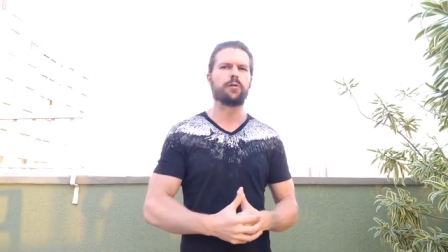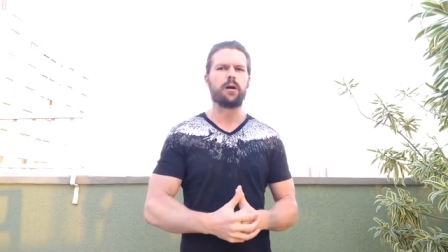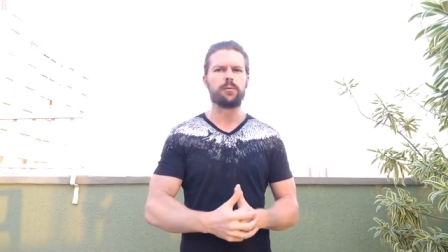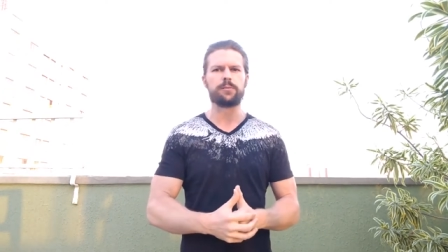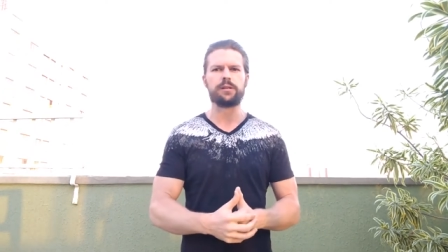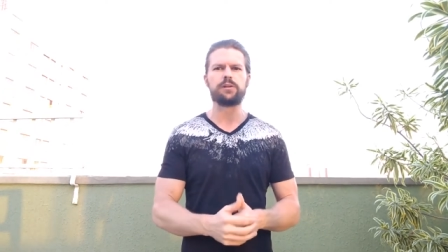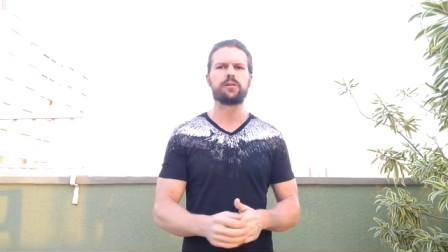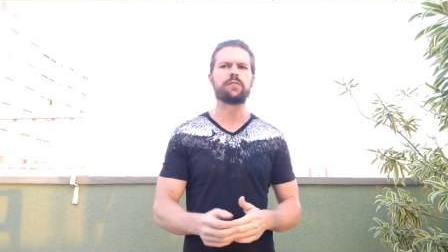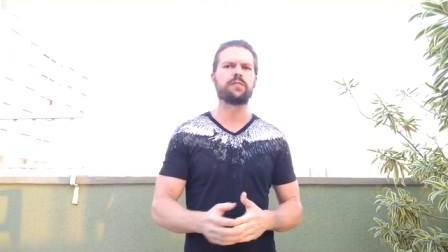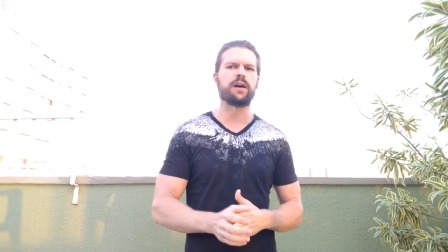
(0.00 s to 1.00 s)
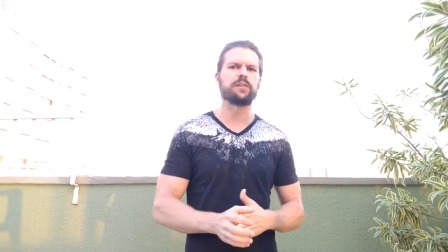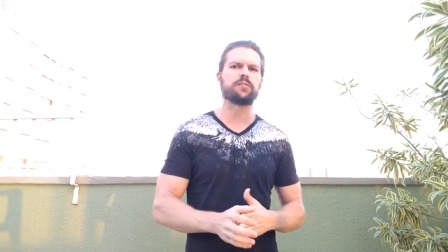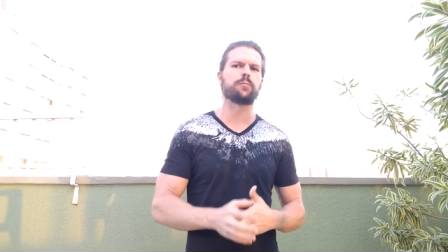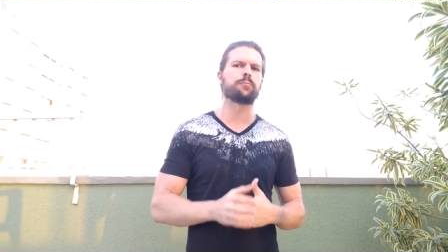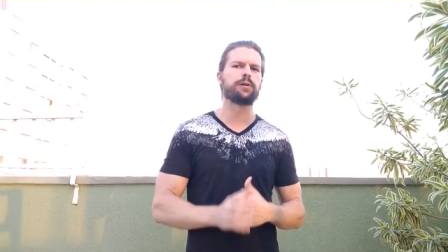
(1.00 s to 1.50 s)
Probably you can find
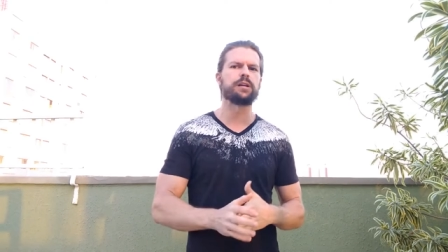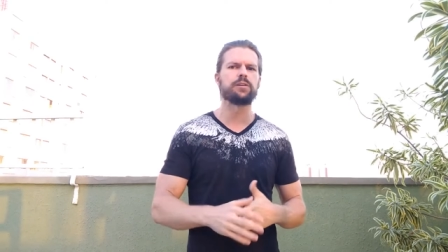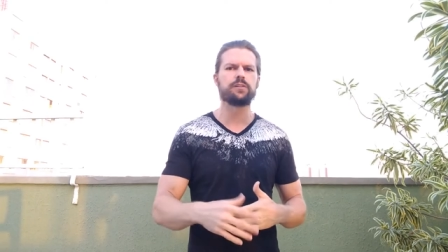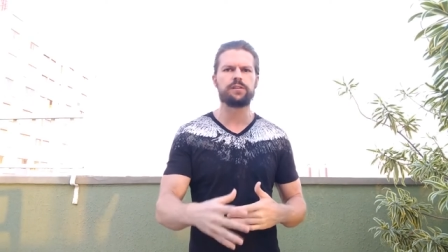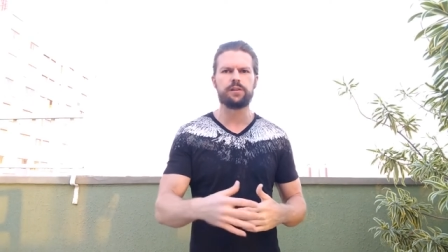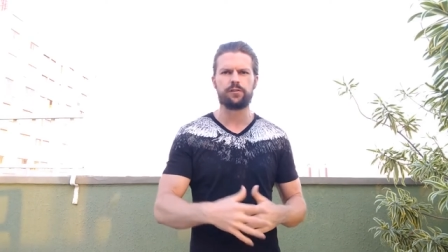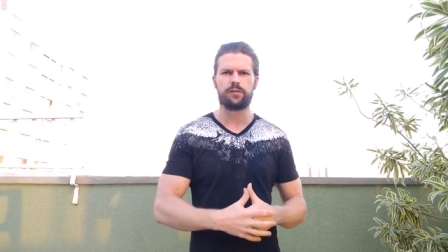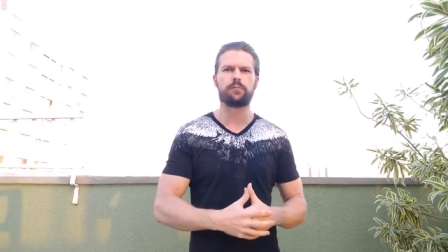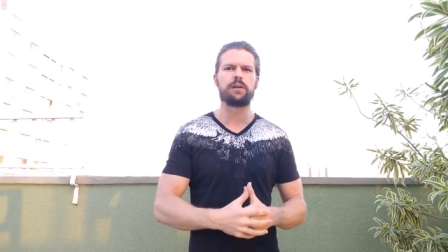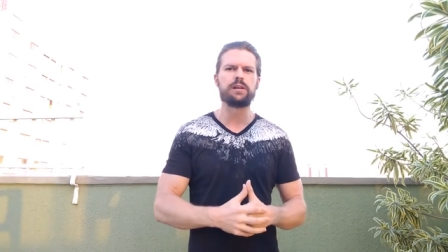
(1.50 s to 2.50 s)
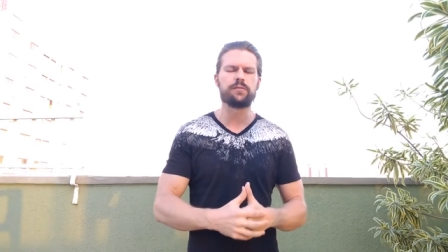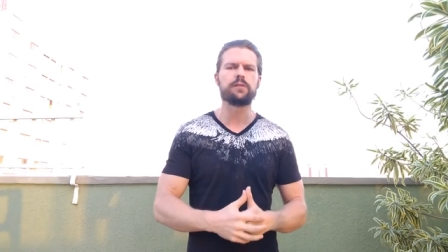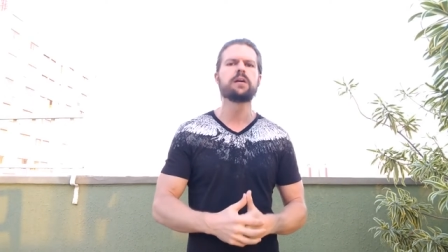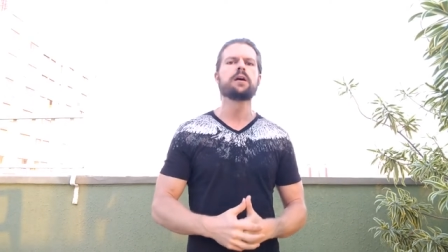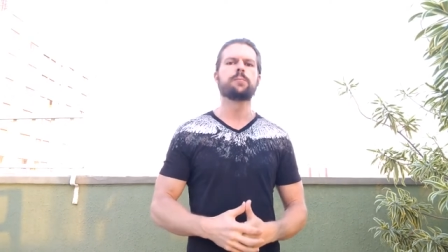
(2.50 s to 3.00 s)
some pretty good deals, and
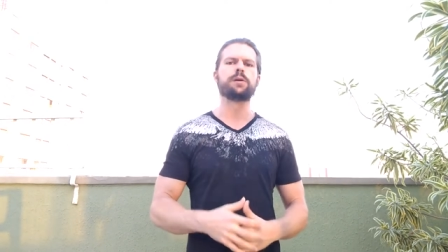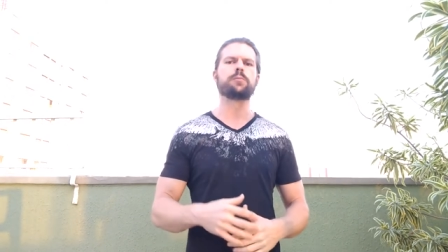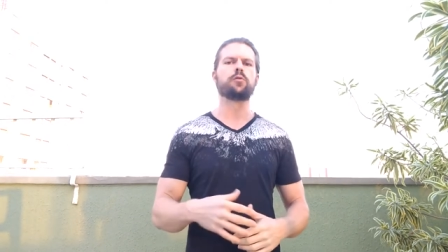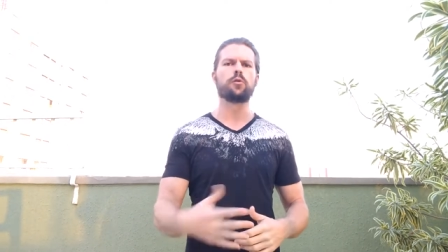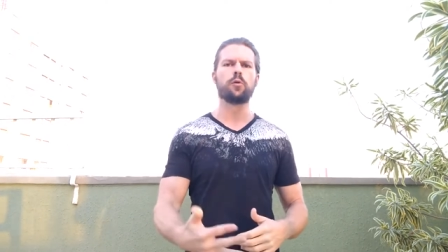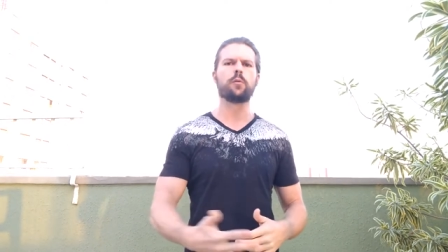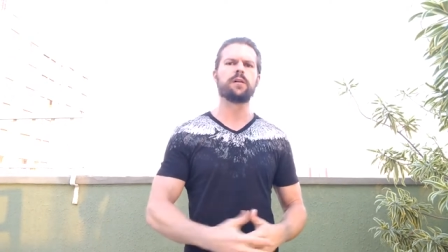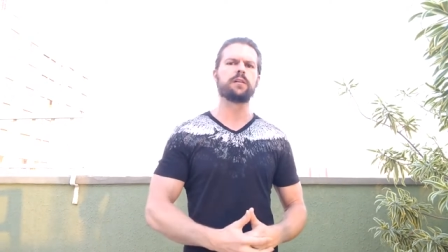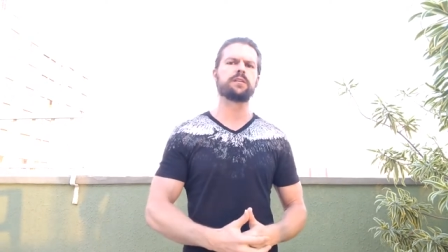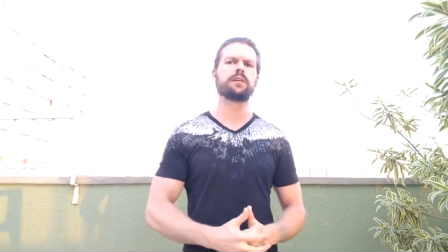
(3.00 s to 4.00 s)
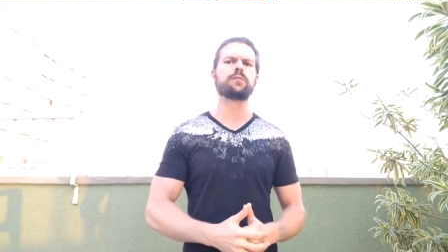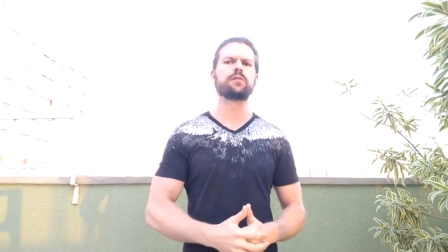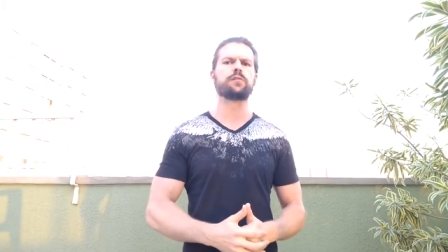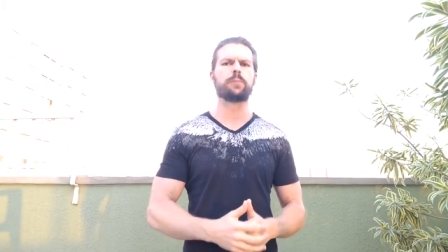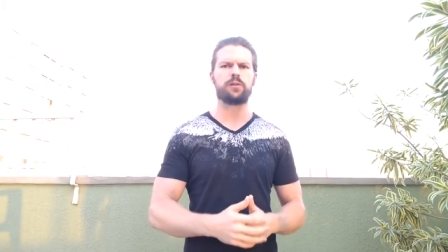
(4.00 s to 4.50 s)
even people who are willing to give
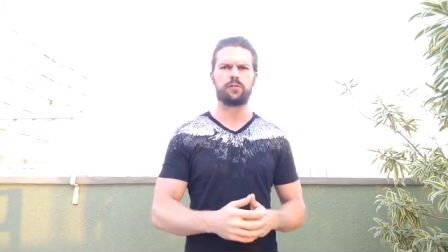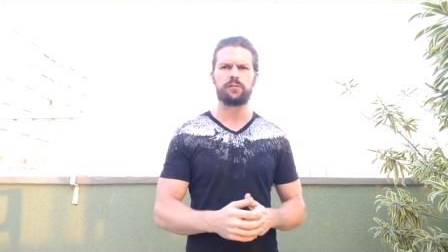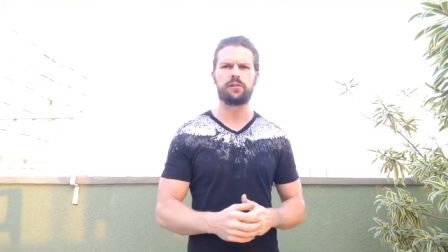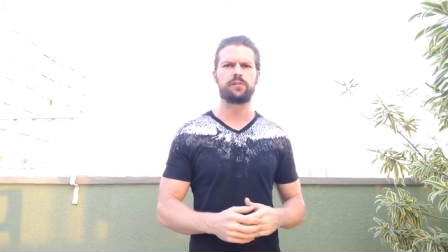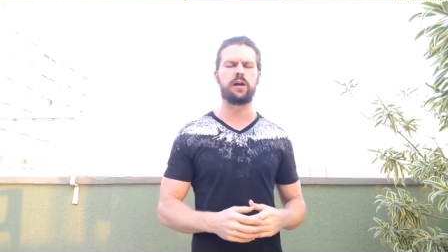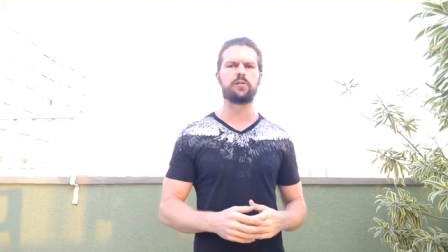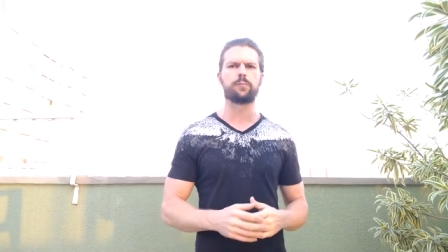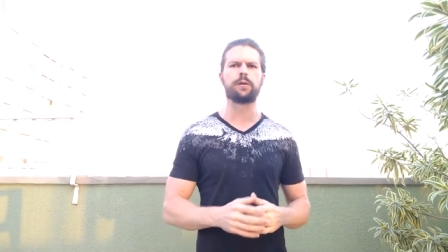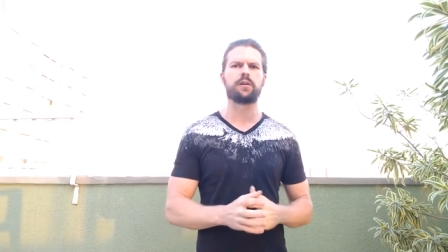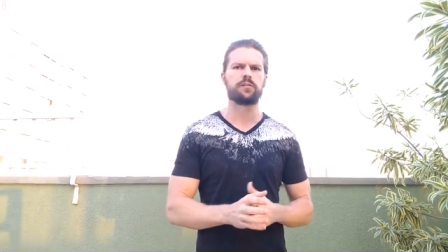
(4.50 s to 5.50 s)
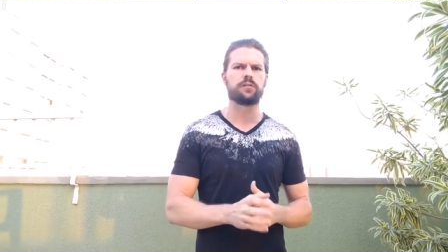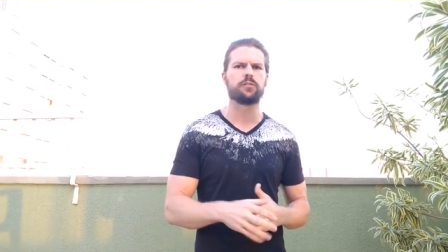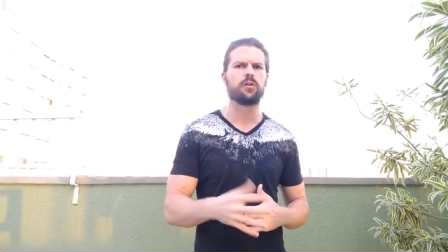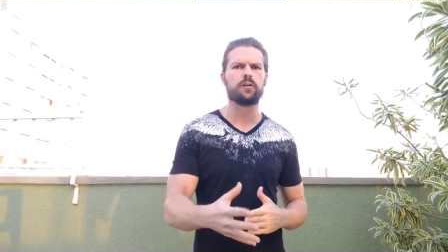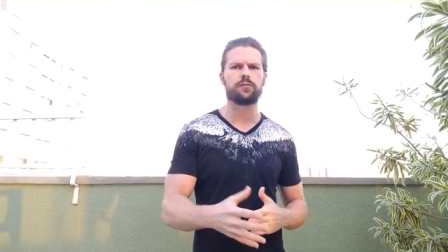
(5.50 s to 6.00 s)
you special discounts because it's
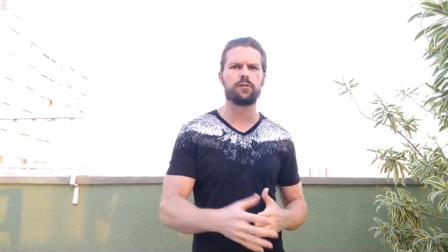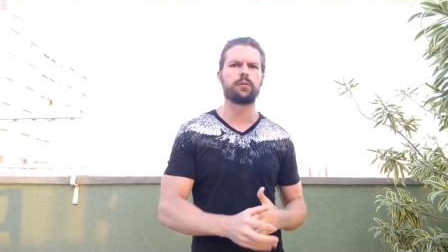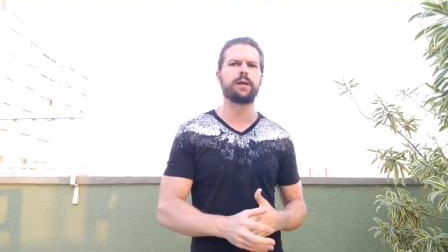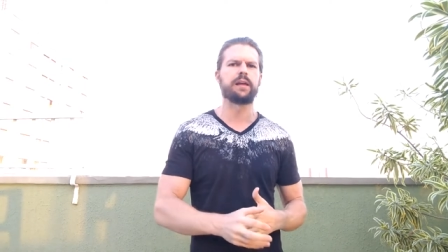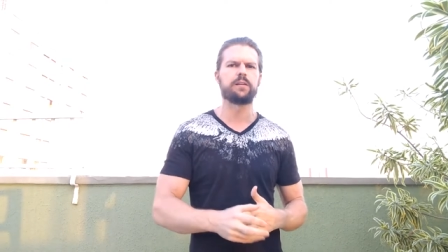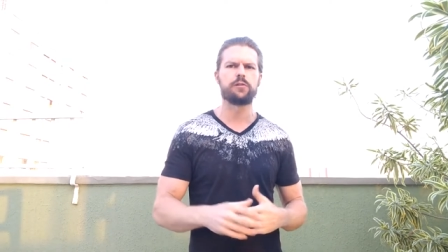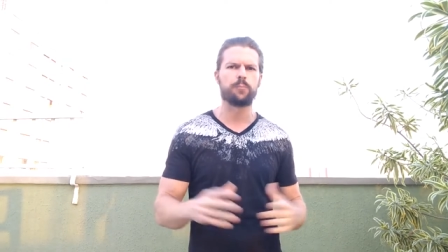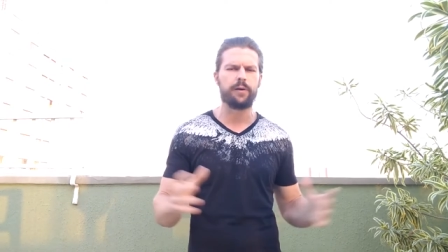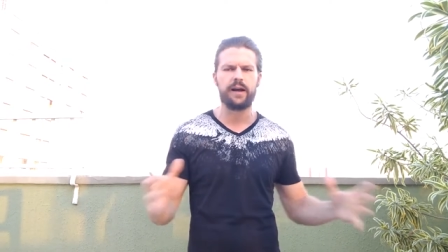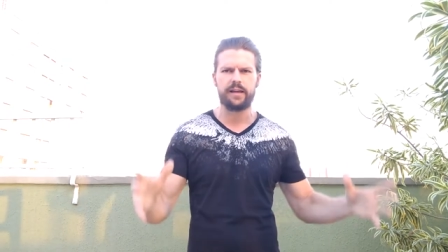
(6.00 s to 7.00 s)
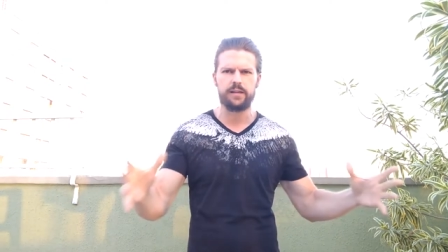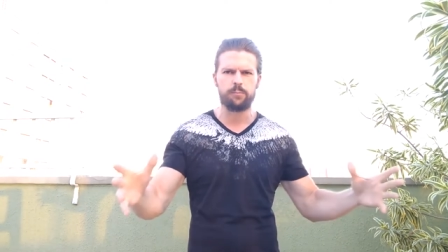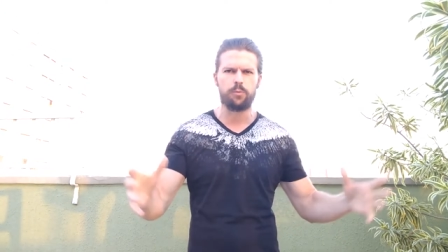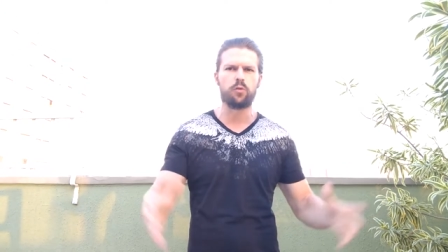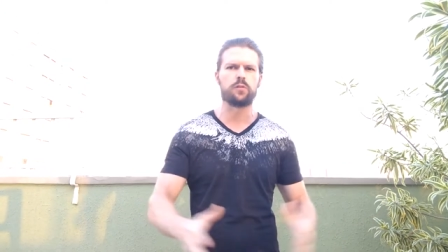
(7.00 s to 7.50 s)
long term and you're buying in
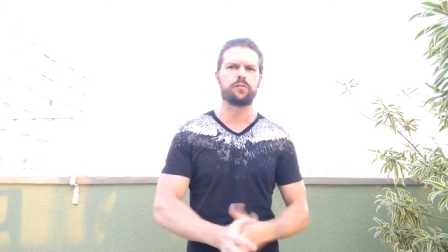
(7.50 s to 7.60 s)
bulk.